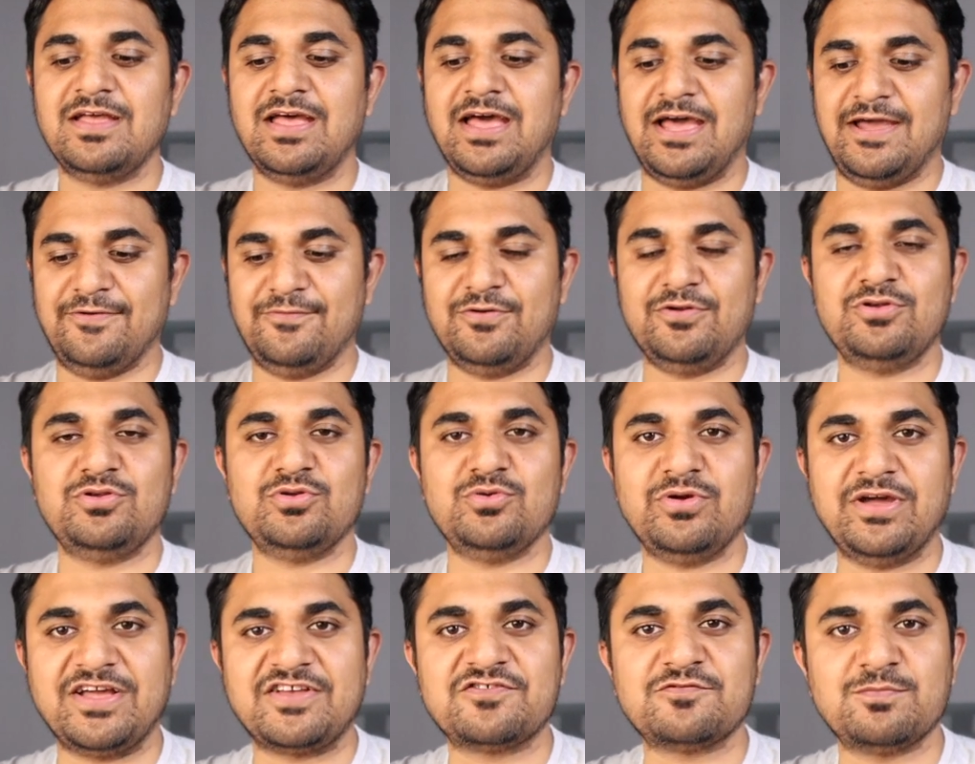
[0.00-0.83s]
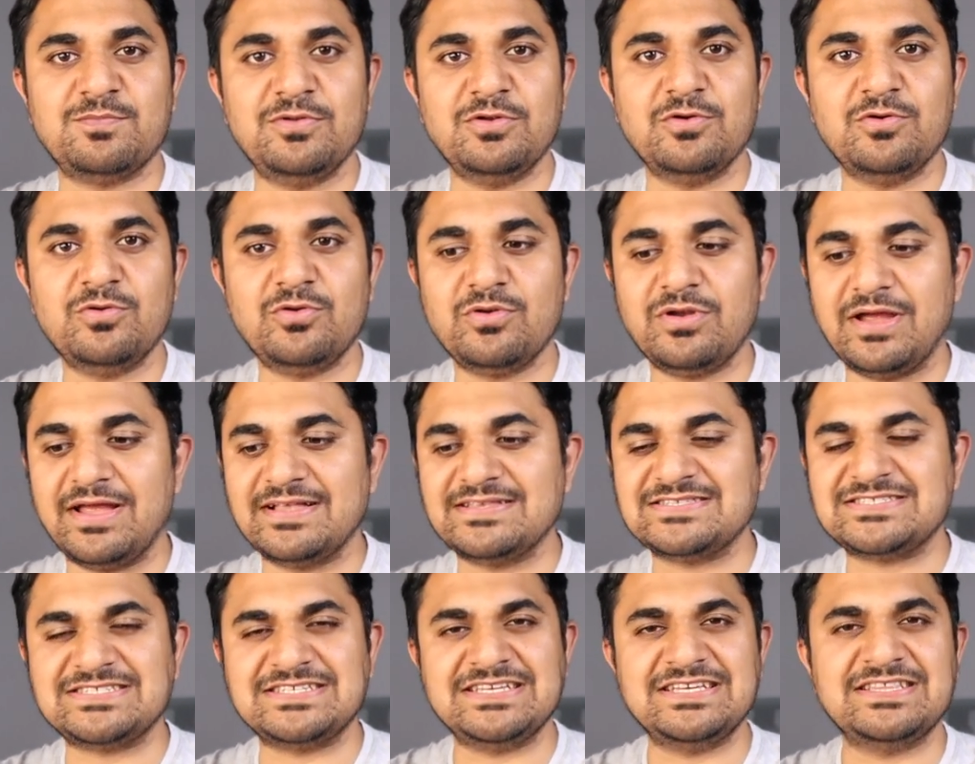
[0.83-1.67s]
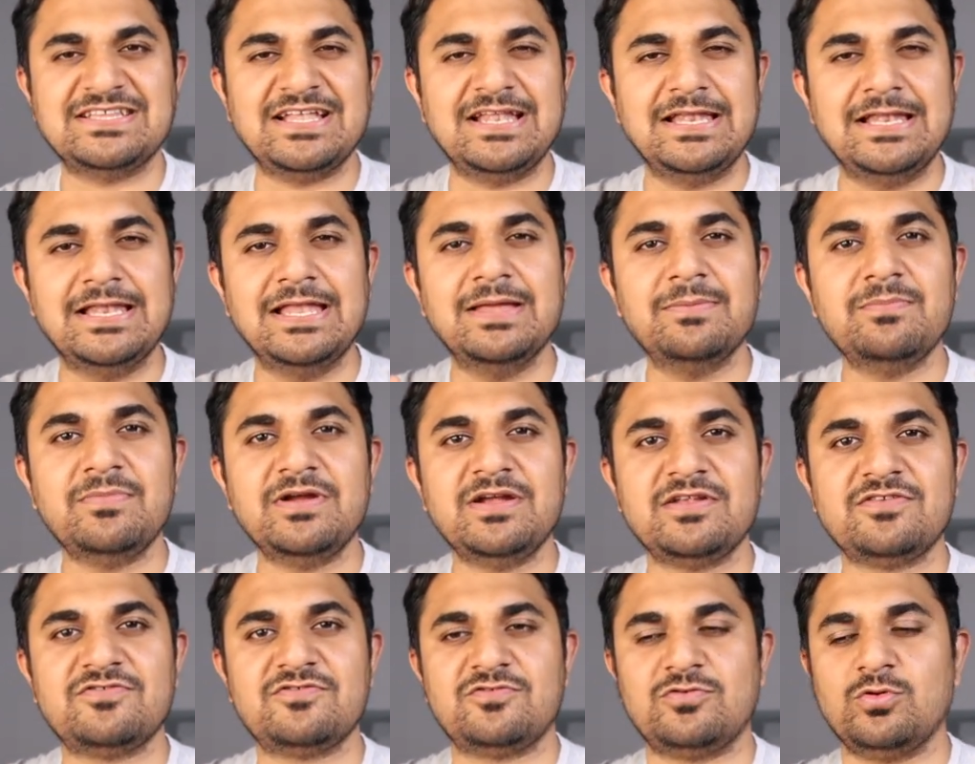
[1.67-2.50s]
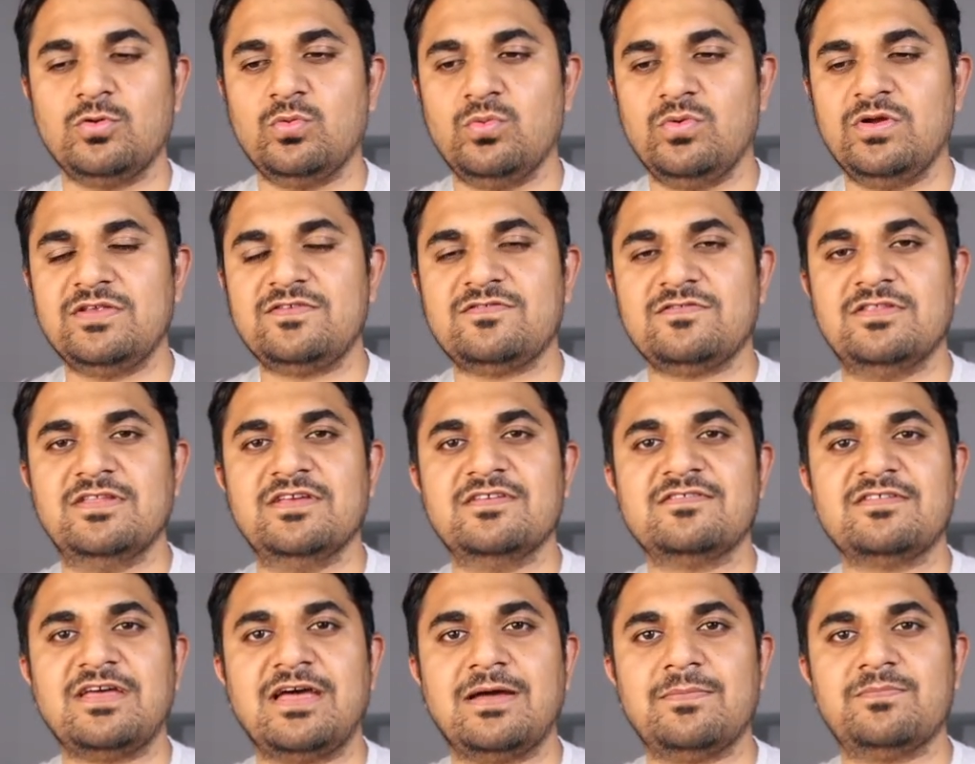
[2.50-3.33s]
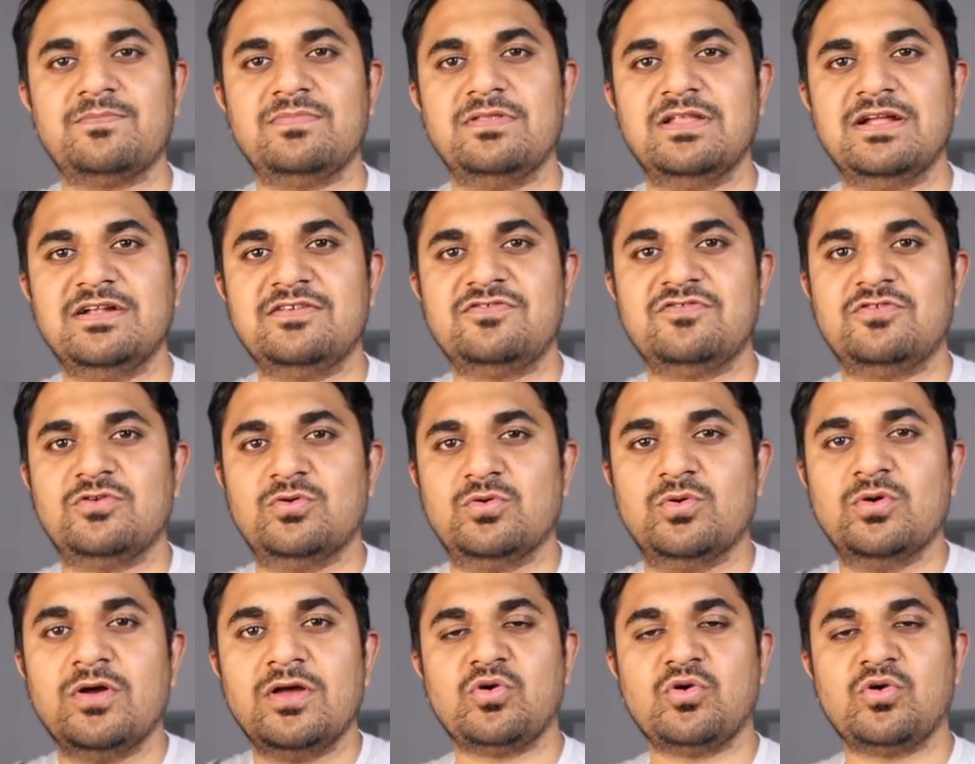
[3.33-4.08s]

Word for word: I want to explore and see the limits to which this app lets you